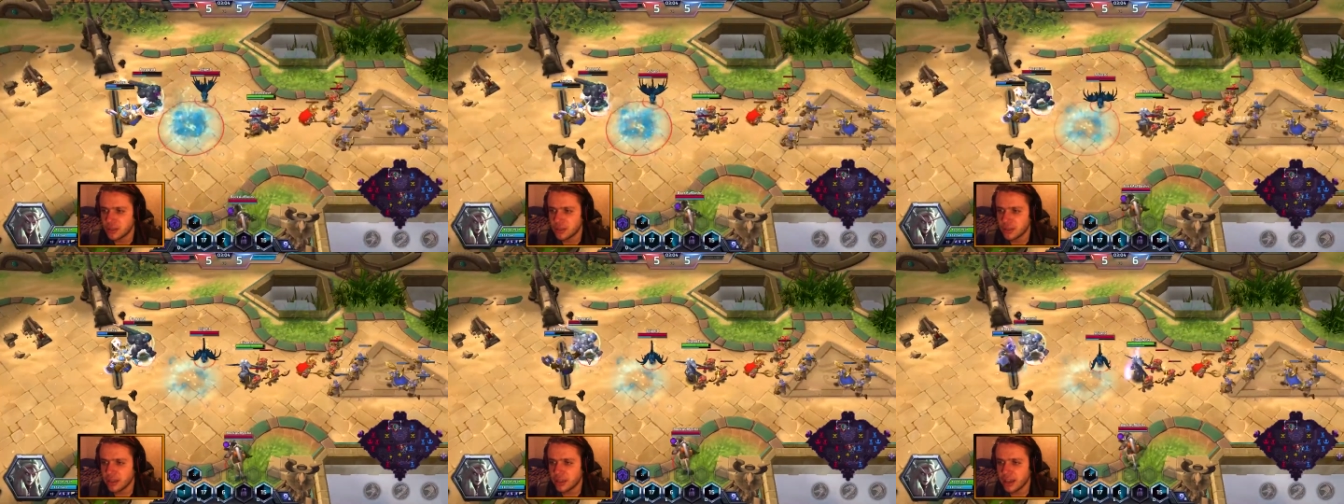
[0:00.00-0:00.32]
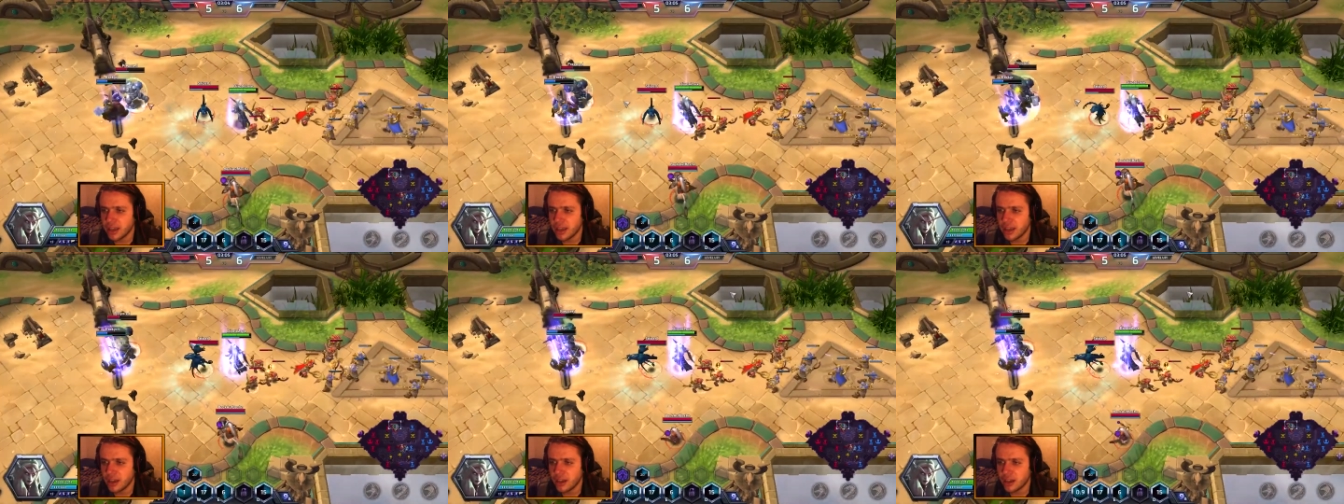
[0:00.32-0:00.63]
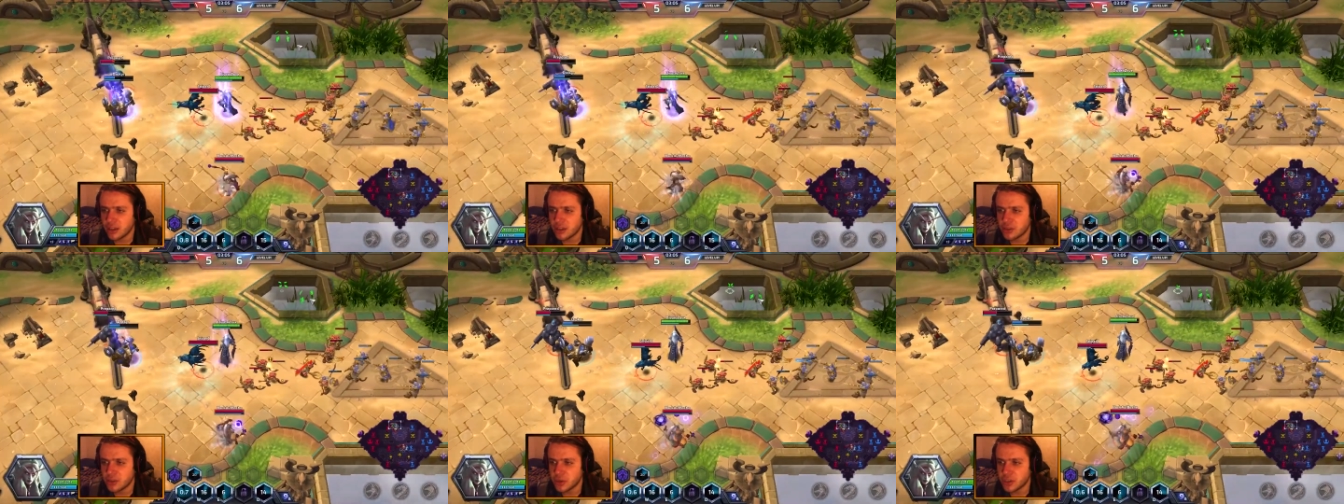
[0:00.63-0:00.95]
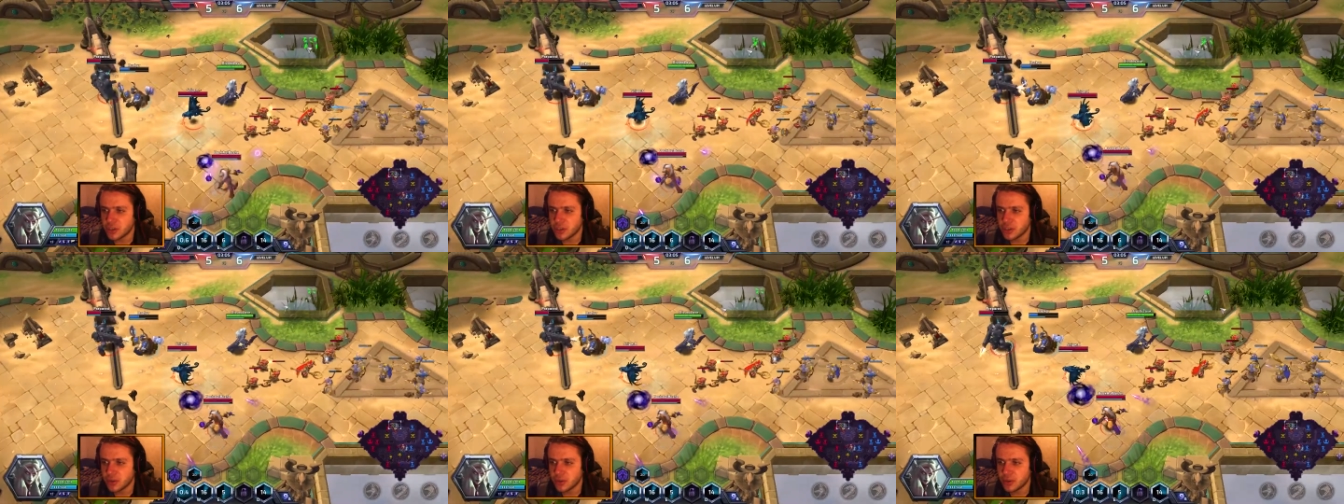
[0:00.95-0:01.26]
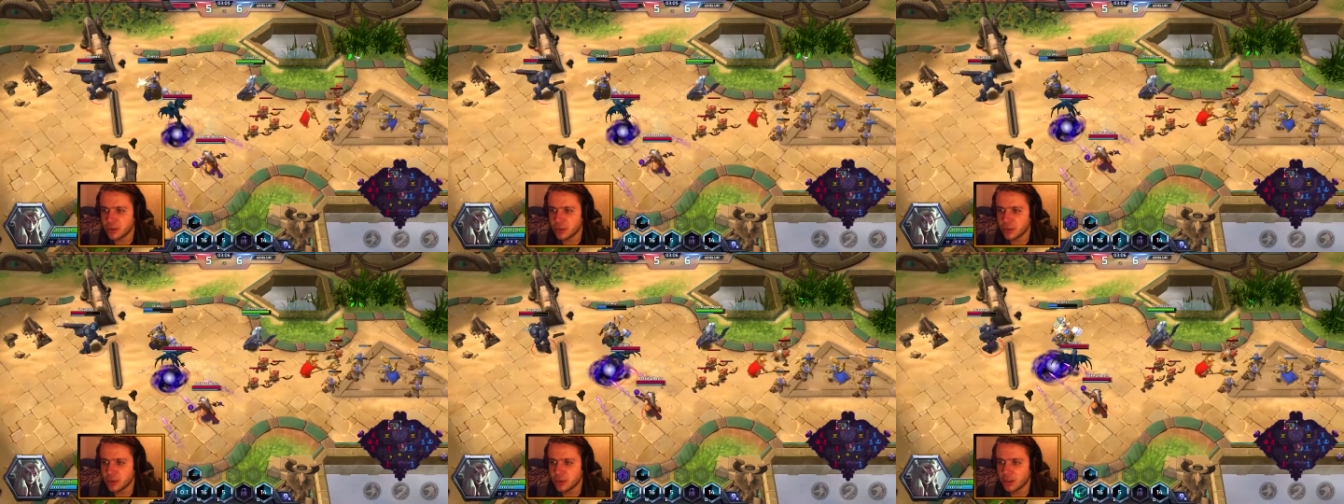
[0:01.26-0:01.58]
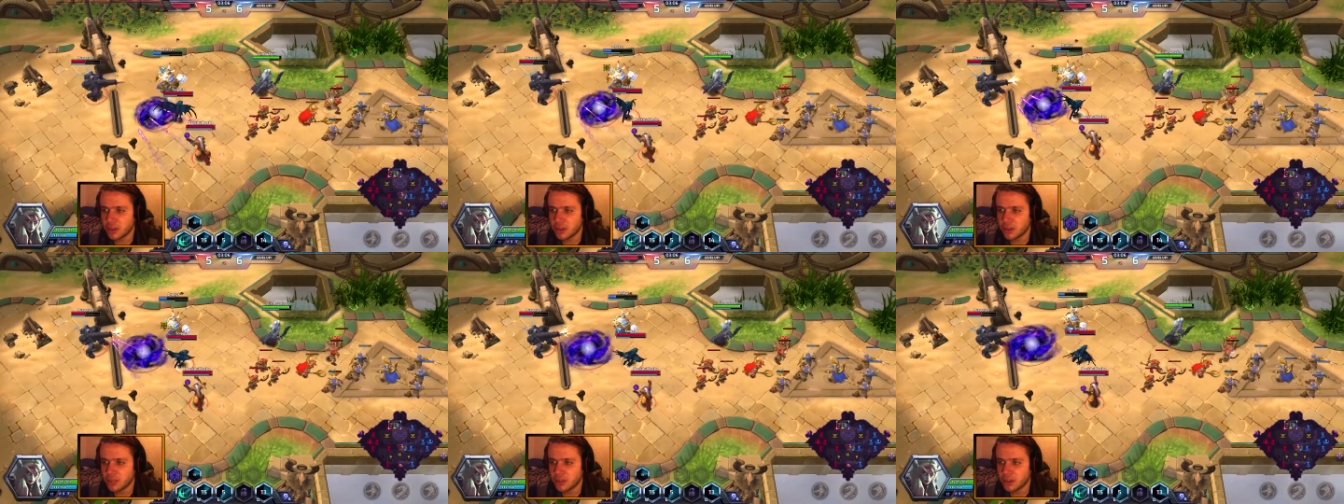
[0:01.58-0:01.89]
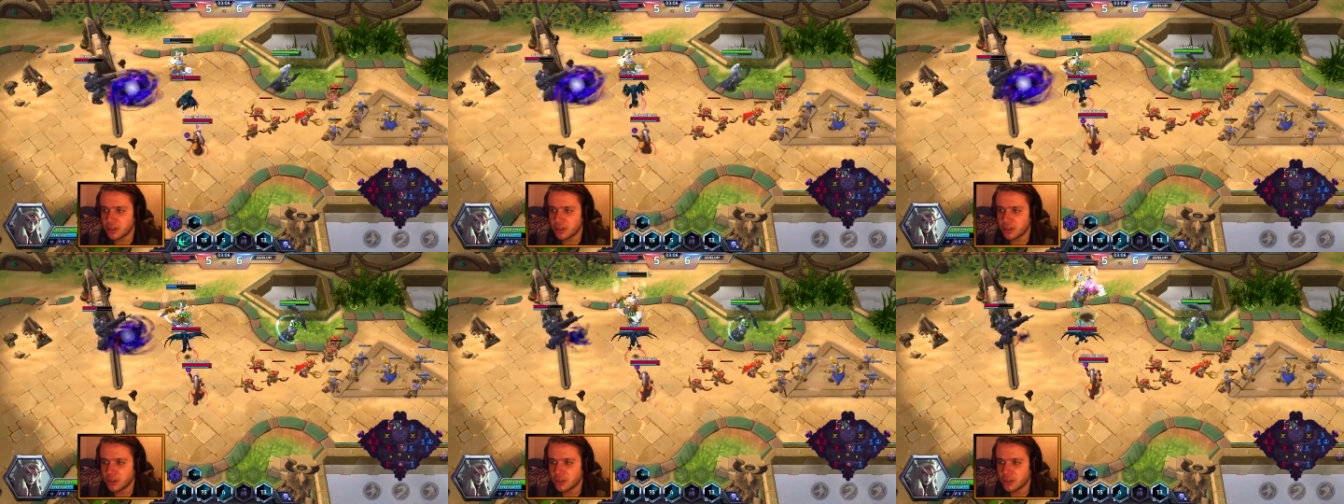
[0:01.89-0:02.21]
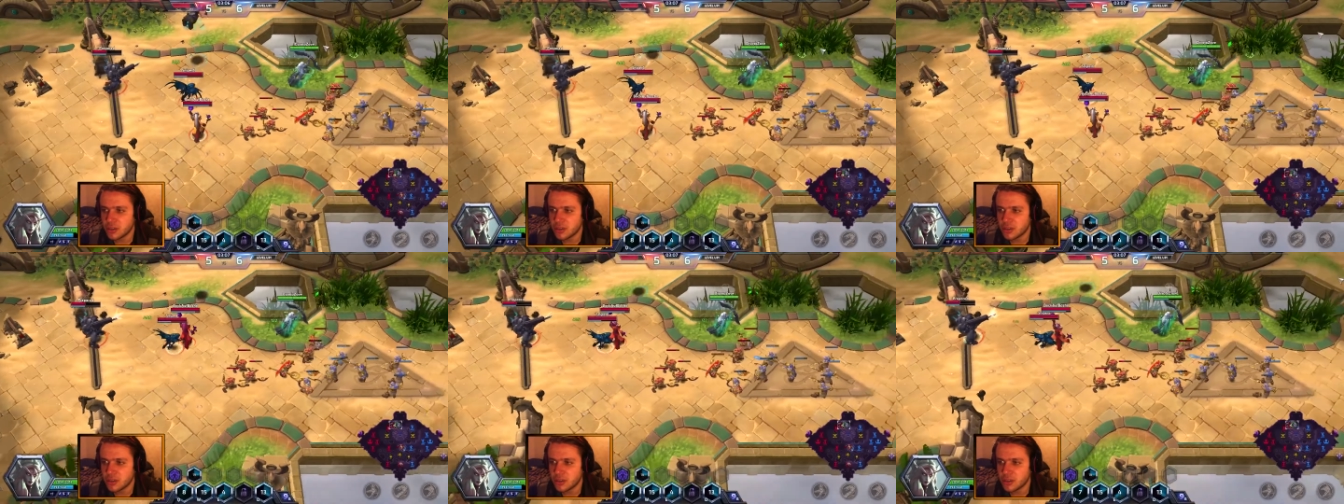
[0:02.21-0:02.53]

yeah, especially with Li-Ming coming here,